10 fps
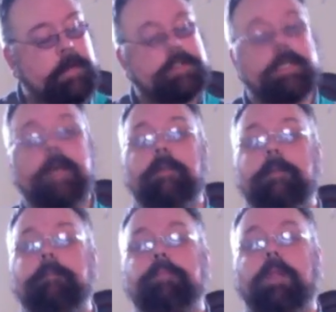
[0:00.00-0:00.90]

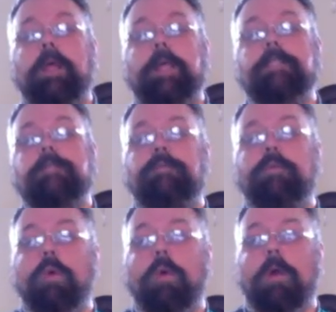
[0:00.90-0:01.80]
7 plus
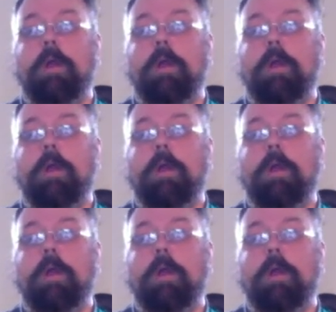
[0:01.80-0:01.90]
4.